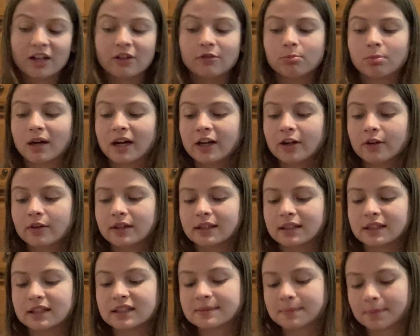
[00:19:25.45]
Breyer and
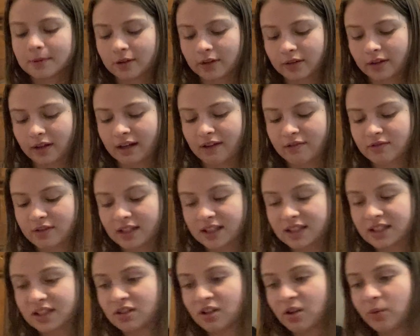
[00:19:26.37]
Ginsburg left.
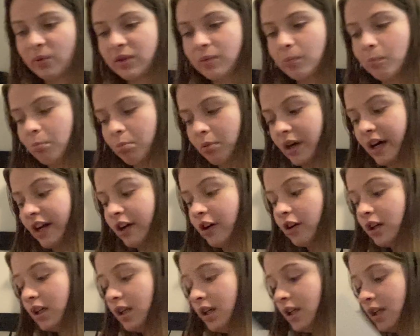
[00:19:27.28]
Let's start with
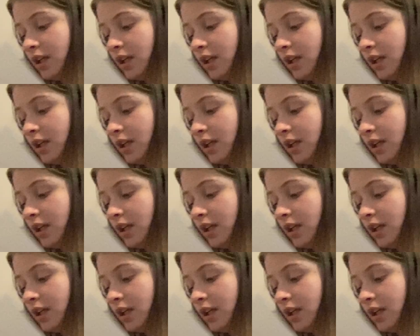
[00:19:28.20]
Breyer.